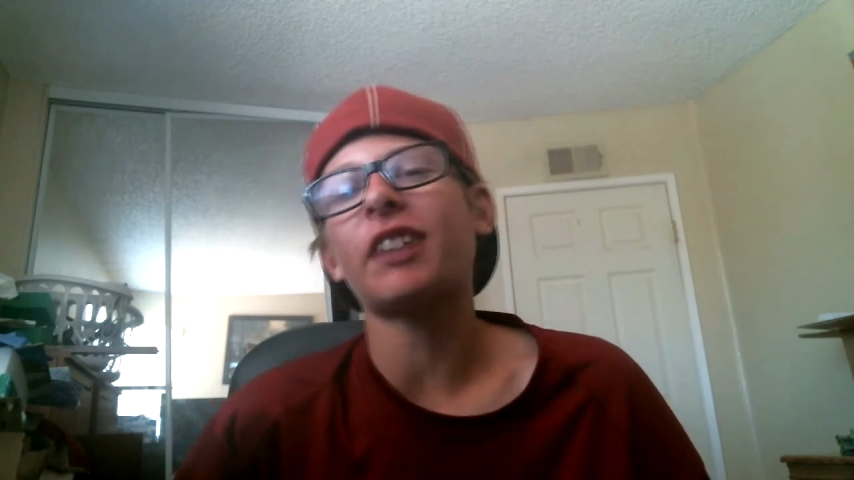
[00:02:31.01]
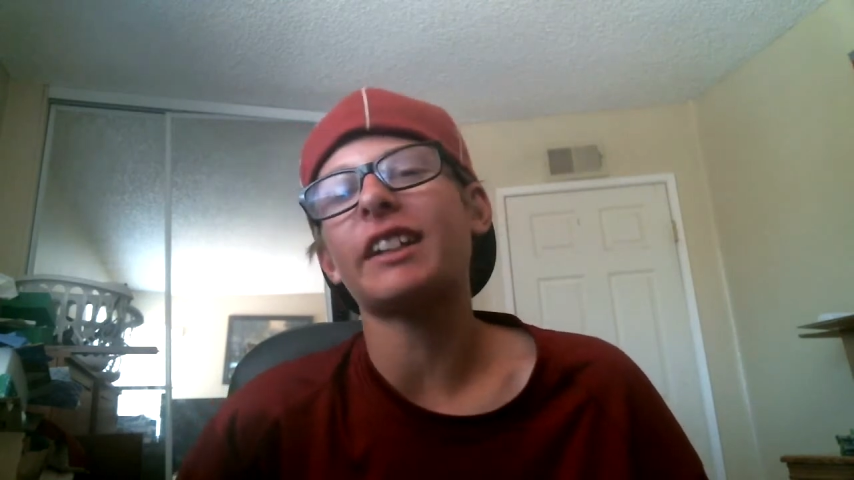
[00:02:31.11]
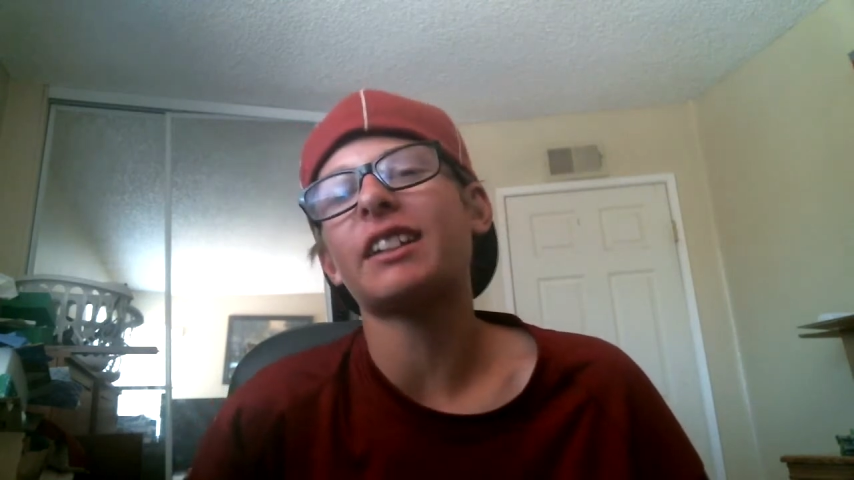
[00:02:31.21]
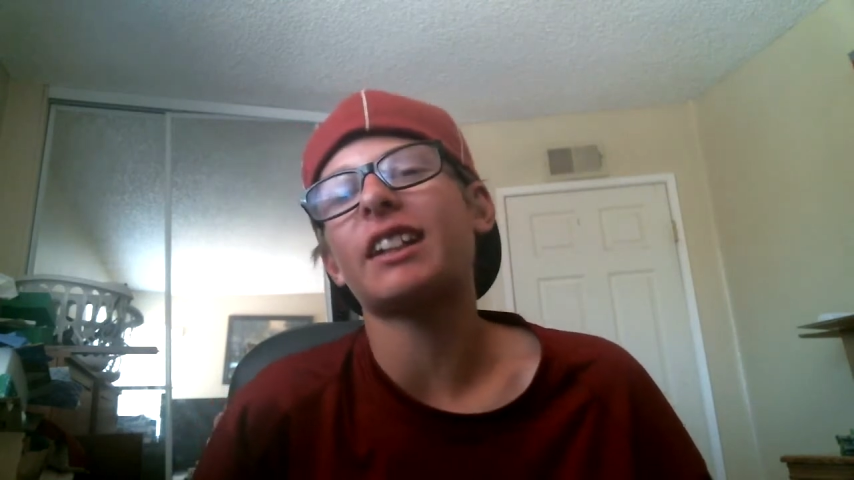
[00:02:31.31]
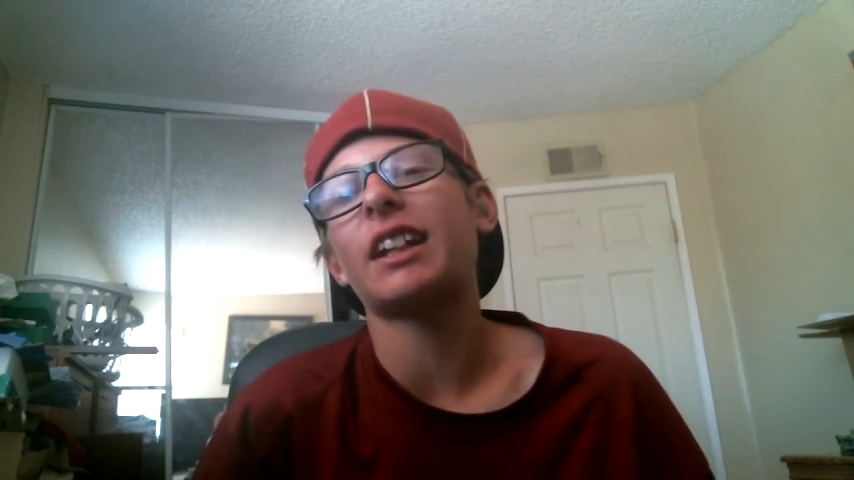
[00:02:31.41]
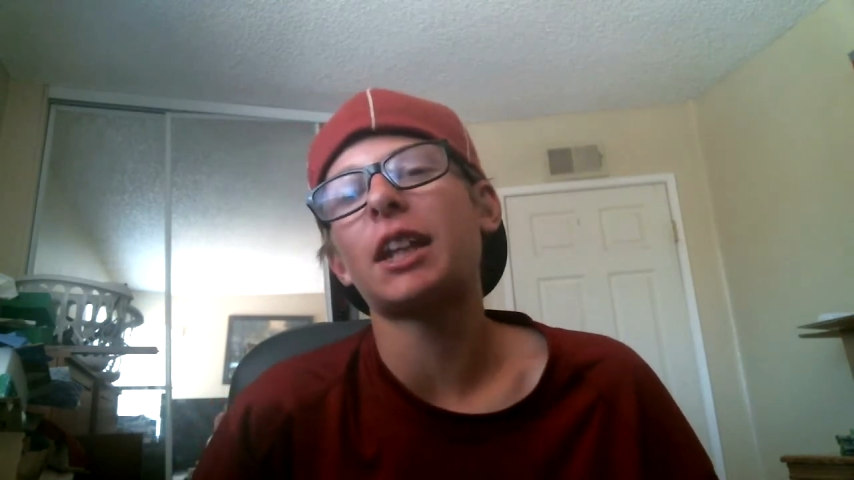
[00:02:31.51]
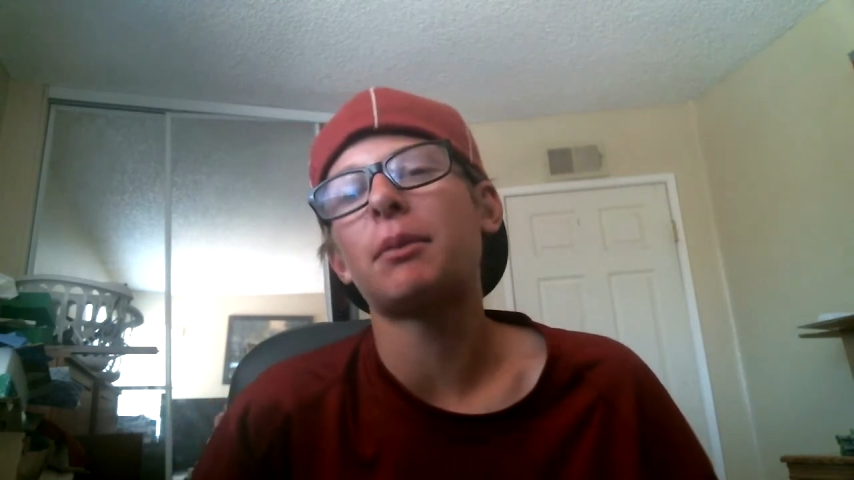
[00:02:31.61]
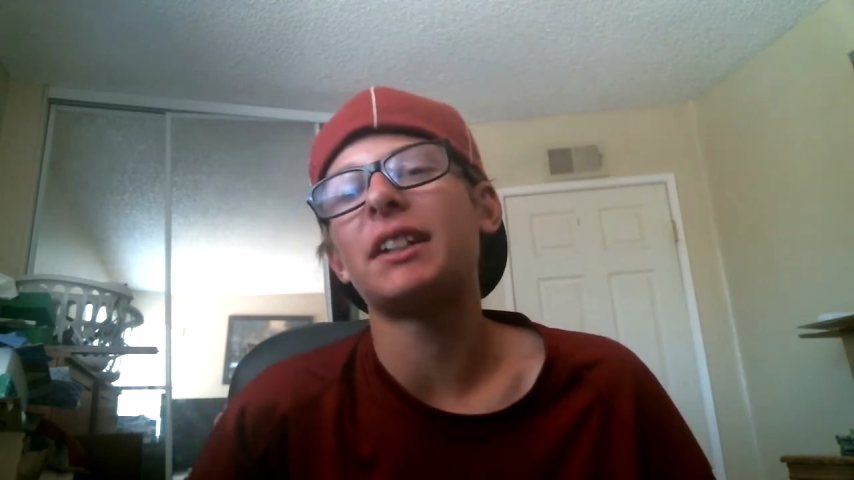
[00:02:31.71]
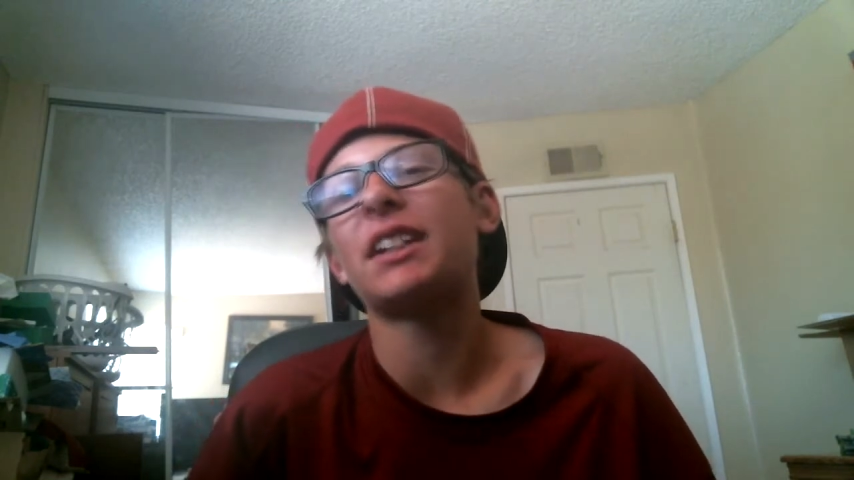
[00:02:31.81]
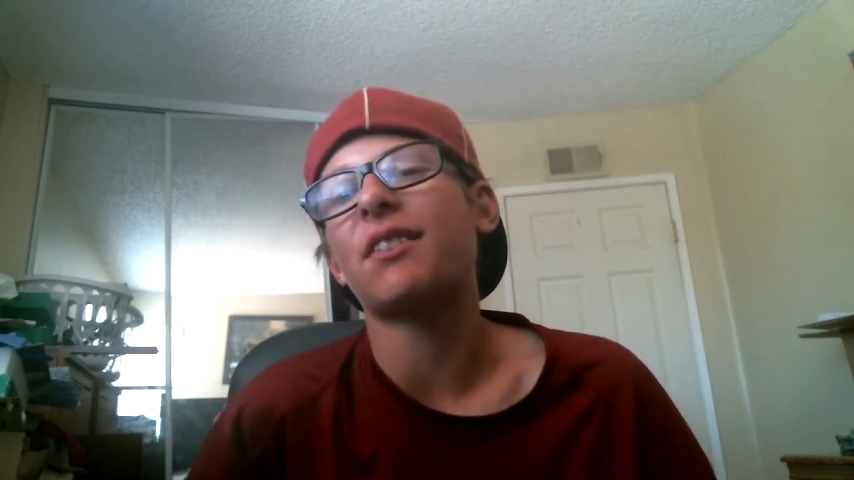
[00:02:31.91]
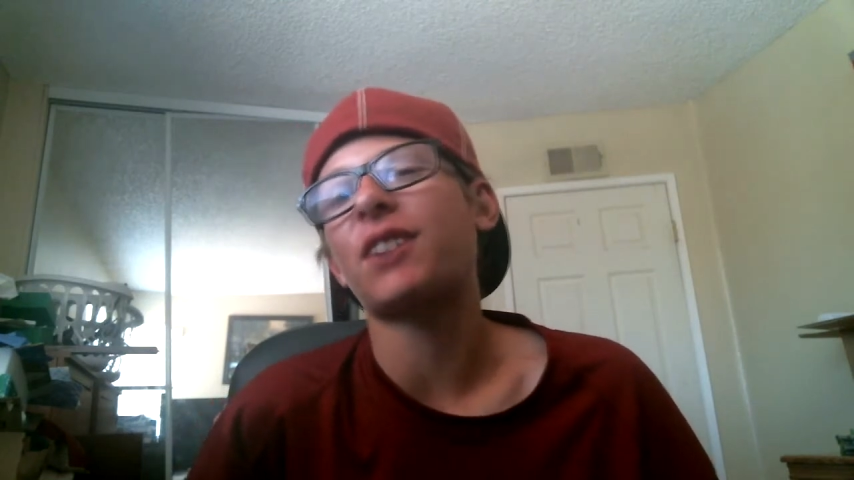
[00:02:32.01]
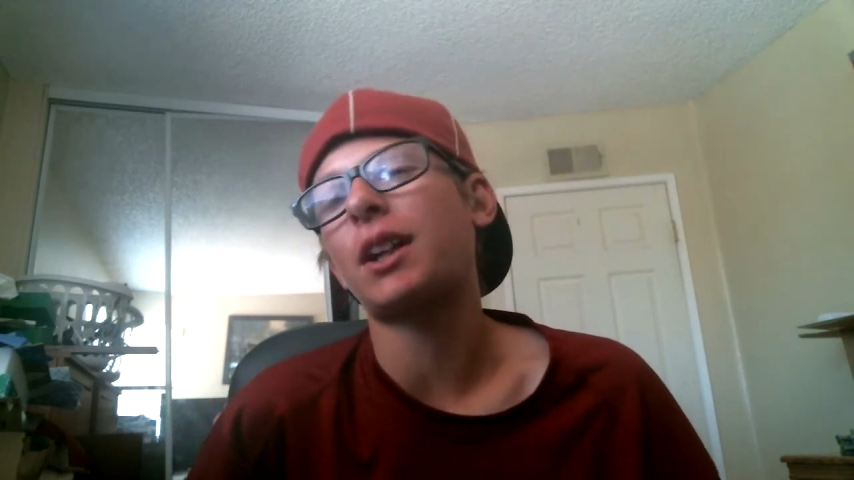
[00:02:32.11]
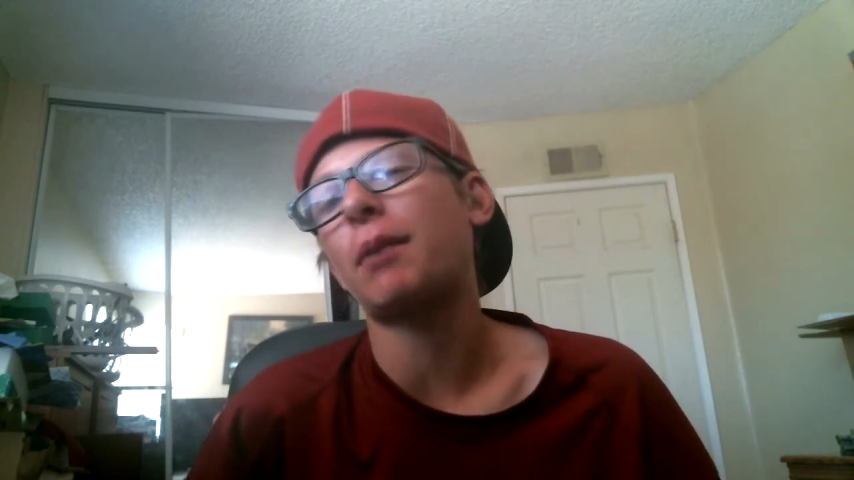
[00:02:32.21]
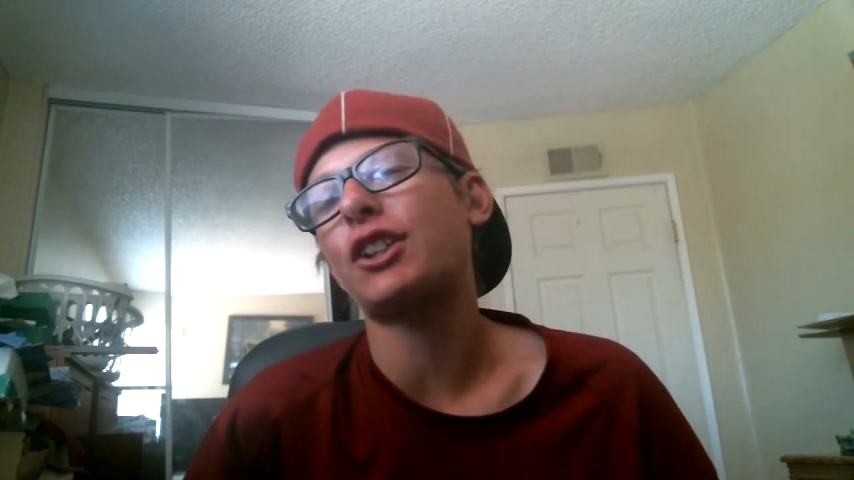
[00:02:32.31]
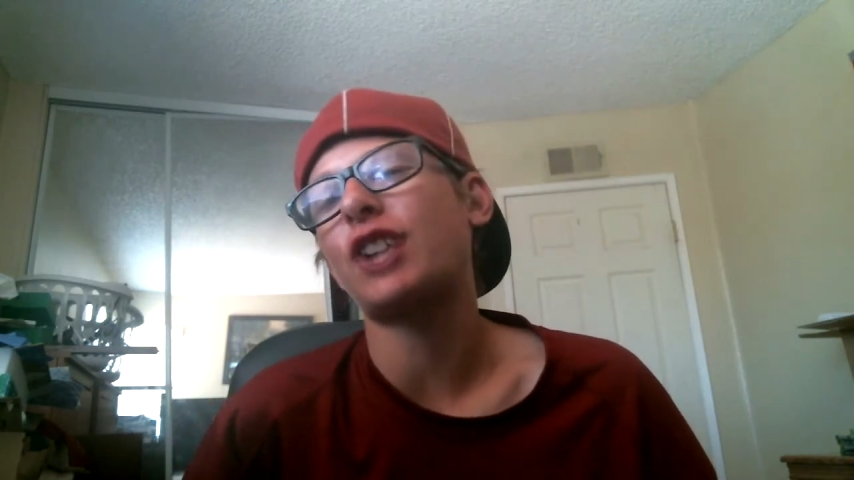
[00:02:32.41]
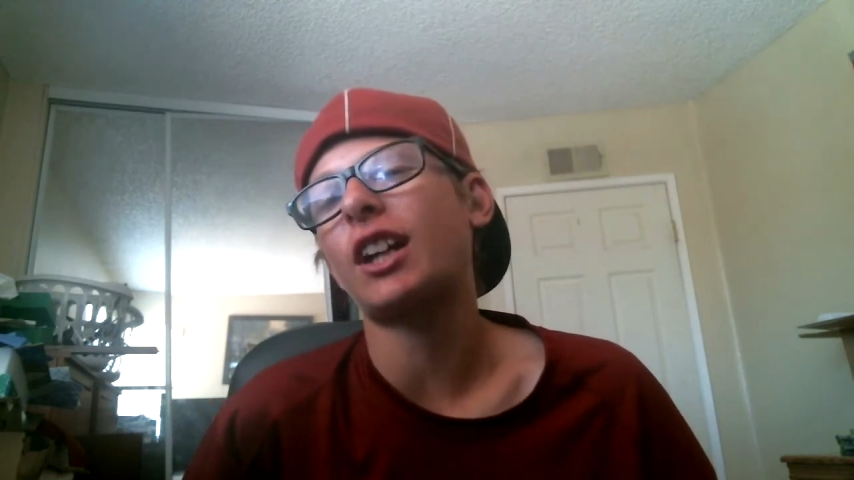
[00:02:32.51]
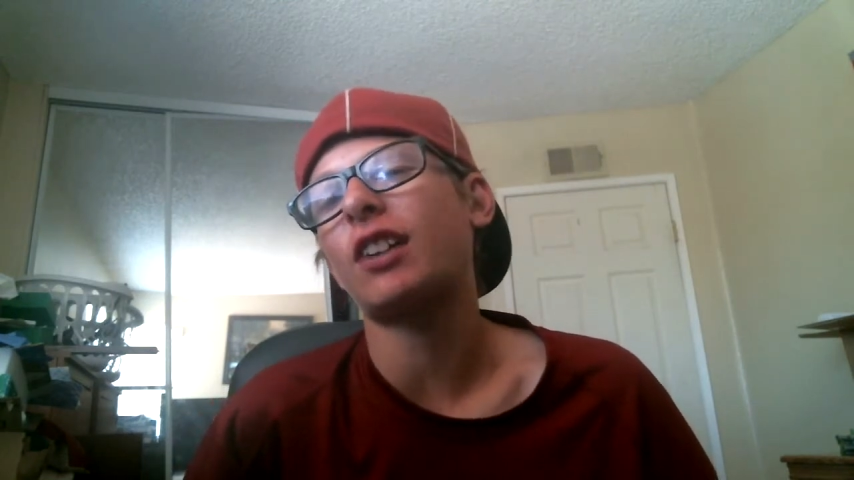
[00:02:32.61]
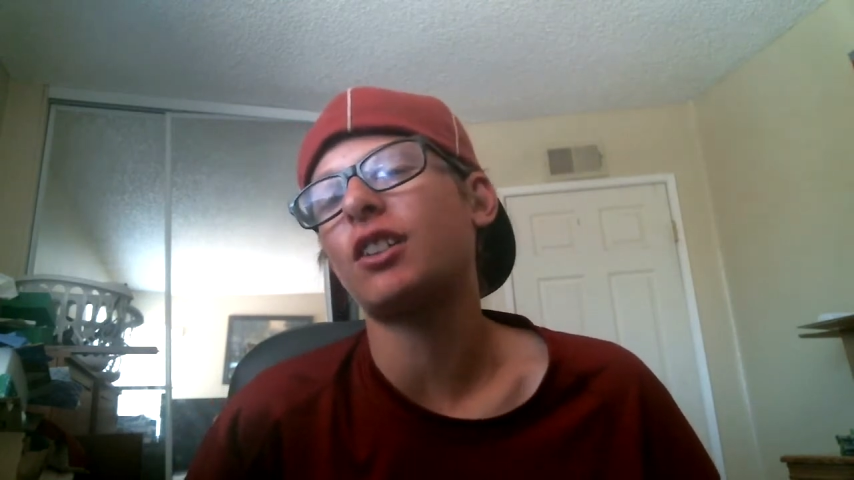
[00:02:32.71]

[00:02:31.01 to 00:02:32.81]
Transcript: try something a little bit different on my channel,